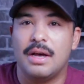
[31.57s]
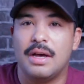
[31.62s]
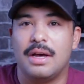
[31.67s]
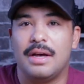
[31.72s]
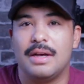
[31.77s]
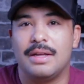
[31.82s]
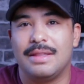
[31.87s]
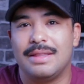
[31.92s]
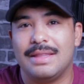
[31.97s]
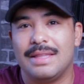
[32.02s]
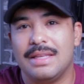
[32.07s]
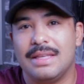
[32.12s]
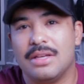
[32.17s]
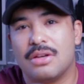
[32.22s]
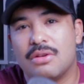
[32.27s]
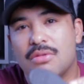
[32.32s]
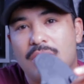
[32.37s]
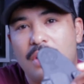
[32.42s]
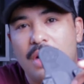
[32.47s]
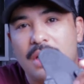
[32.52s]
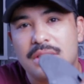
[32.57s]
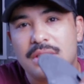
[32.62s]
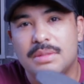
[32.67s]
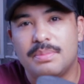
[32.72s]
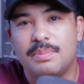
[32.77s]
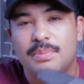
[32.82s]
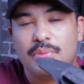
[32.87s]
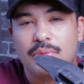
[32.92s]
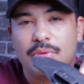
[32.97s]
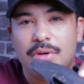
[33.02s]
The
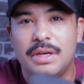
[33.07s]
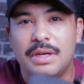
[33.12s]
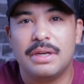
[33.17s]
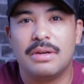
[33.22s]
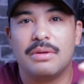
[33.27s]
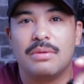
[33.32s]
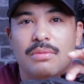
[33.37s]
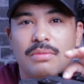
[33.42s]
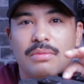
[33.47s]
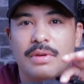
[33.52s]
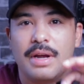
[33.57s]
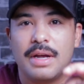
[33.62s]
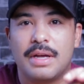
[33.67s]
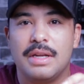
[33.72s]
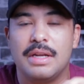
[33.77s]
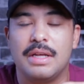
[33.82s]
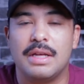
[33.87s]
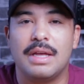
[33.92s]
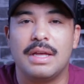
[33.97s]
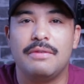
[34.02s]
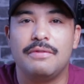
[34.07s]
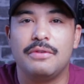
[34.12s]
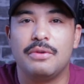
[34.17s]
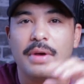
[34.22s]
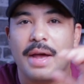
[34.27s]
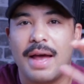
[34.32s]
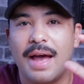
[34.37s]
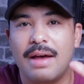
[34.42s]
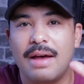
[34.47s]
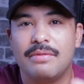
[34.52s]
Crossbreed Reckoning. If you
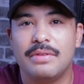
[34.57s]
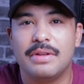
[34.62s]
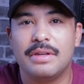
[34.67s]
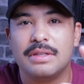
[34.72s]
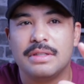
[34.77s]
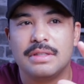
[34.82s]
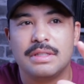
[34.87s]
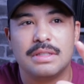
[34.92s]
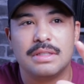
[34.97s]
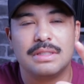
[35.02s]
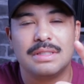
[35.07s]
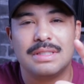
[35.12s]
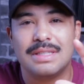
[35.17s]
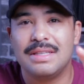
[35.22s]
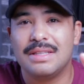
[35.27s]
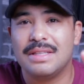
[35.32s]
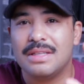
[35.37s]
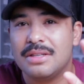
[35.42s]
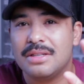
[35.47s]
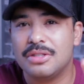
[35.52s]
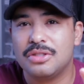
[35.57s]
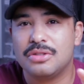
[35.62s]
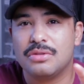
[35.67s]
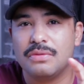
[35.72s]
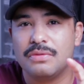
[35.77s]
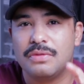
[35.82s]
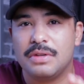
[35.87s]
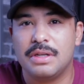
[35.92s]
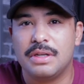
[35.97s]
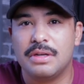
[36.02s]
haven't seen the
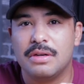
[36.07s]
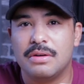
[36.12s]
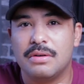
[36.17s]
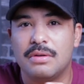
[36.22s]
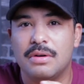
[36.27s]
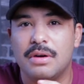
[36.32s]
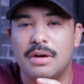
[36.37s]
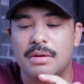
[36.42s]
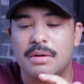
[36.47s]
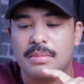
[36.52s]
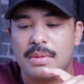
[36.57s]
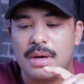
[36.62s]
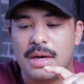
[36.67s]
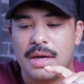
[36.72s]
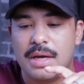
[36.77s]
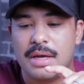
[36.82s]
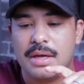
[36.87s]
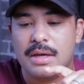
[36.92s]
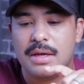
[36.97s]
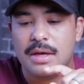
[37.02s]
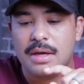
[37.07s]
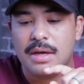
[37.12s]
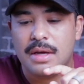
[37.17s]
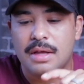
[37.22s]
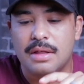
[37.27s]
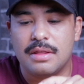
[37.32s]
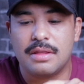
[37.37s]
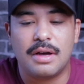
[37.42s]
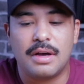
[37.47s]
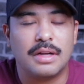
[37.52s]
initial video on my
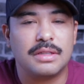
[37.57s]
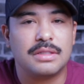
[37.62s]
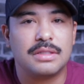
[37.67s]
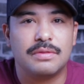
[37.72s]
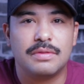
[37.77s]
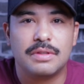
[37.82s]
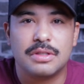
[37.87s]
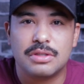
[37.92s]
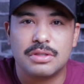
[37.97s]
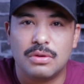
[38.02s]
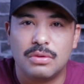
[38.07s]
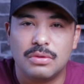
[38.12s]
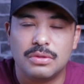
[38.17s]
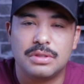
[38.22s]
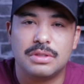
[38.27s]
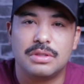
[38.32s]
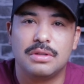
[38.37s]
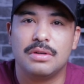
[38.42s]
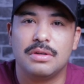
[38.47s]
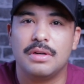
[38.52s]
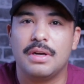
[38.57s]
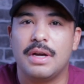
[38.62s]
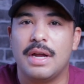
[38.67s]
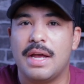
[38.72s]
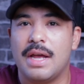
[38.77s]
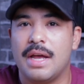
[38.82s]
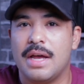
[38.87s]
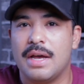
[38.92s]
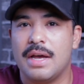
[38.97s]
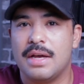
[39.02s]
thoughts of this holster
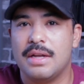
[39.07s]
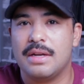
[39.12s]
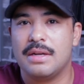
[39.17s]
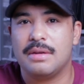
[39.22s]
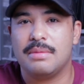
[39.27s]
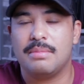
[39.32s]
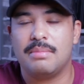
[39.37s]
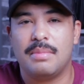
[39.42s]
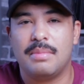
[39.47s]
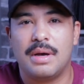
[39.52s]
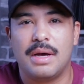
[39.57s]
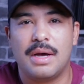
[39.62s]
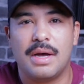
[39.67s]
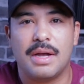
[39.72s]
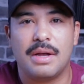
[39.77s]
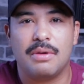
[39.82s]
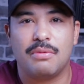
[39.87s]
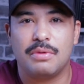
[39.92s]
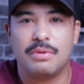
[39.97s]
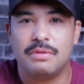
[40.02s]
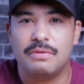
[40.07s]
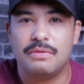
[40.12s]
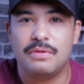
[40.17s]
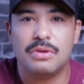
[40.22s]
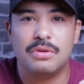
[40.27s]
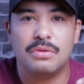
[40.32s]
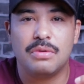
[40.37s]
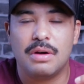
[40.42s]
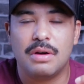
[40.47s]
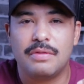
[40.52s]
and my
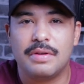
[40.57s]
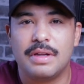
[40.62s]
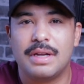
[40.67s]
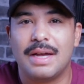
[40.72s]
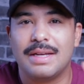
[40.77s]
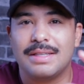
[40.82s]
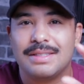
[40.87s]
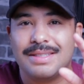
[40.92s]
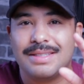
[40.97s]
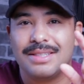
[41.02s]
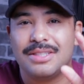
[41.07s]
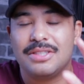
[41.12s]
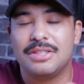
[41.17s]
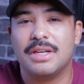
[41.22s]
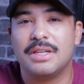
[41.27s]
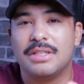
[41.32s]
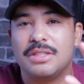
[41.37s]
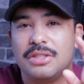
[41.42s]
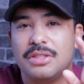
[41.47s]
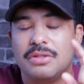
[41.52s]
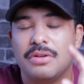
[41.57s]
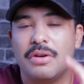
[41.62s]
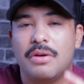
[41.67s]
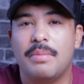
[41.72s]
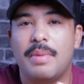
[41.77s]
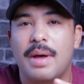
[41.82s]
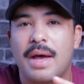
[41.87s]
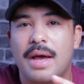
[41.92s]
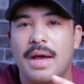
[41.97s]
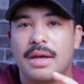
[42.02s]
review of it, I suggest you go
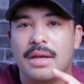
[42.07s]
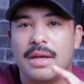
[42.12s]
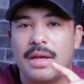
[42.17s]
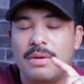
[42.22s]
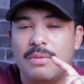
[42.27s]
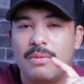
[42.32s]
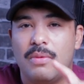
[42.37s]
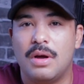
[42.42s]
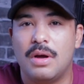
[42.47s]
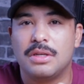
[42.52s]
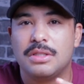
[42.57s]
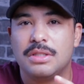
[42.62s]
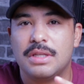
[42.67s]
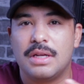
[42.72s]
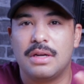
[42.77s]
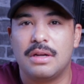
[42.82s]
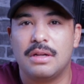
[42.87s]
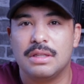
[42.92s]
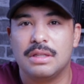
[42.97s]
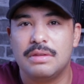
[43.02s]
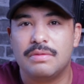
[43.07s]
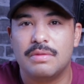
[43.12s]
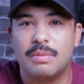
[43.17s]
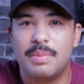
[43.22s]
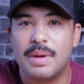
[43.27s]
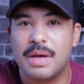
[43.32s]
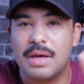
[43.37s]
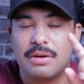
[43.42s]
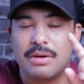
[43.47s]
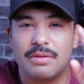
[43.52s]
back and watch that. I'll leave a
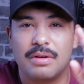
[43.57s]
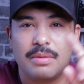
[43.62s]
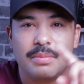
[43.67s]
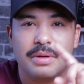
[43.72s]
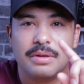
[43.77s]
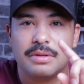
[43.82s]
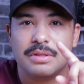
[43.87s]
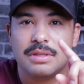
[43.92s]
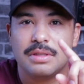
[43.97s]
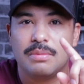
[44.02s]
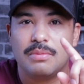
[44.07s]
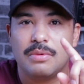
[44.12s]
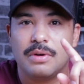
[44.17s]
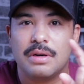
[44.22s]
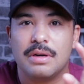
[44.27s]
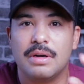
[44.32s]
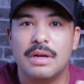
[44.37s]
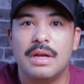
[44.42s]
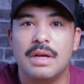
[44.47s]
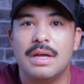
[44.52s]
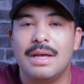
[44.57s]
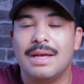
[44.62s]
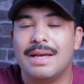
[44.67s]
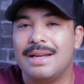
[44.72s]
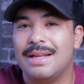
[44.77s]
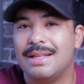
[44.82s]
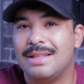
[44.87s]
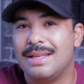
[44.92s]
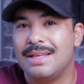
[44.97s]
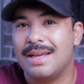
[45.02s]
banner up here somewhere.
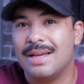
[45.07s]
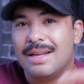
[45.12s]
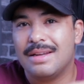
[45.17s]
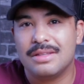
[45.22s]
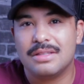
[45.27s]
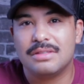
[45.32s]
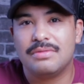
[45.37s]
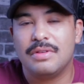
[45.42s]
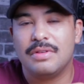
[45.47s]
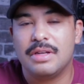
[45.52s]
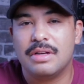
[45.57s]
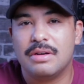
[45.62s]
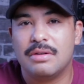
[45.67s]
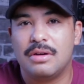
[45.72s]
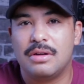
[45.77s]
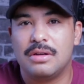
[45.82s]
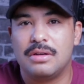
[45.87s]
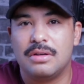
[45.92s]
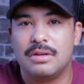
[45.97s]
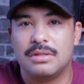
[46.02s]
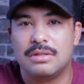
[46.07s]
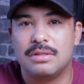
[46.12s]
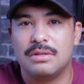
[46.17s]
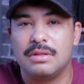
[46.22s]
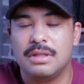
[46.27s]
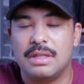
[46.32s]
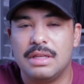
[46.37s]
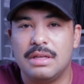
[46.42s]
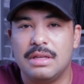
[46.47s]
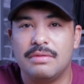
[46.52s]
And at the end of this video, I'll also
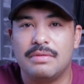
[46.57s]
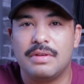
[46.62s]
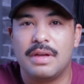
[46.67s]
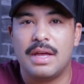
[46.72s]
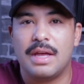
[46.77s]
leave